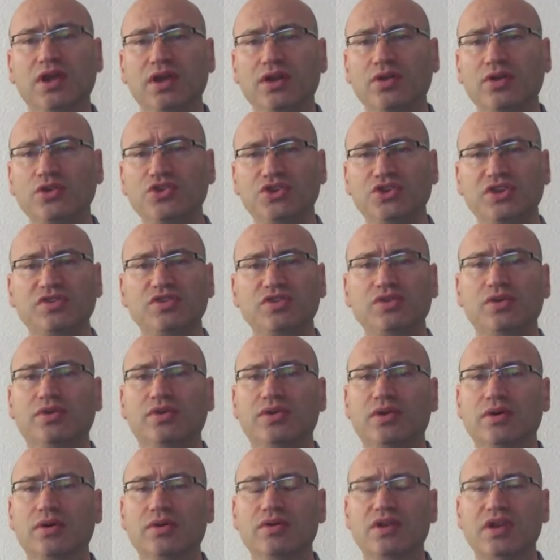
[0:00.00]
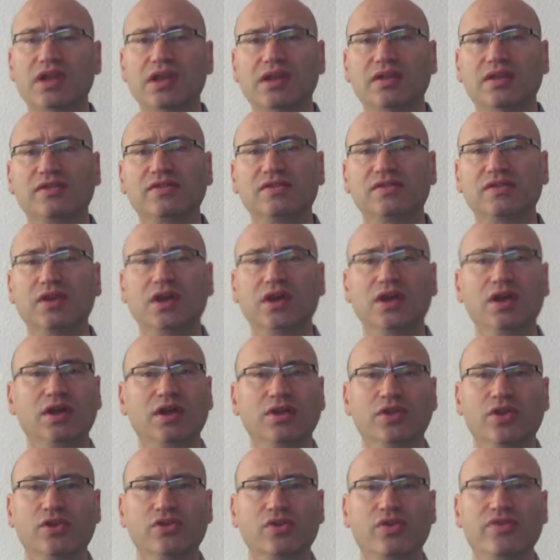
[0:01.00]
not just your own needs,
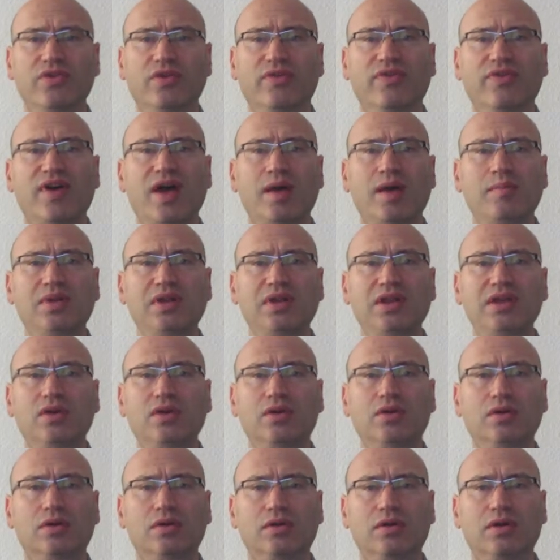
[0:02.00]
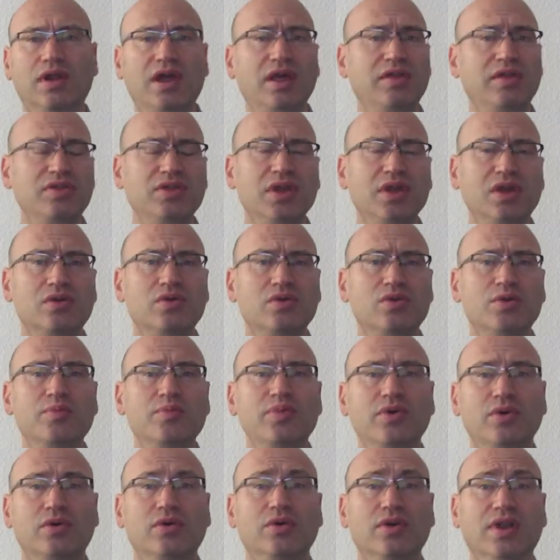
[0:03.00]
those of your family or ethnic group
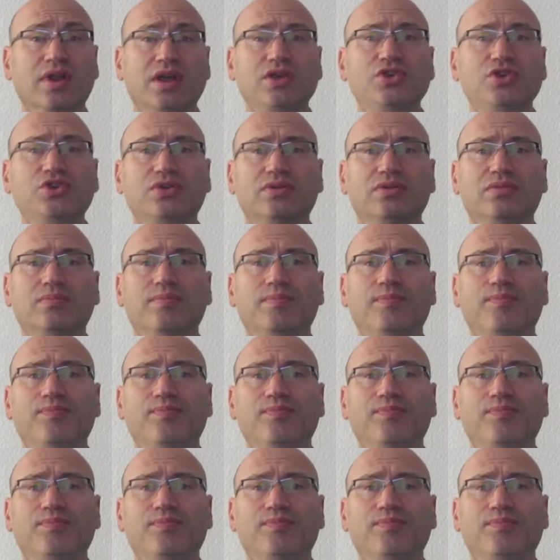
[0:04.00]
or nation.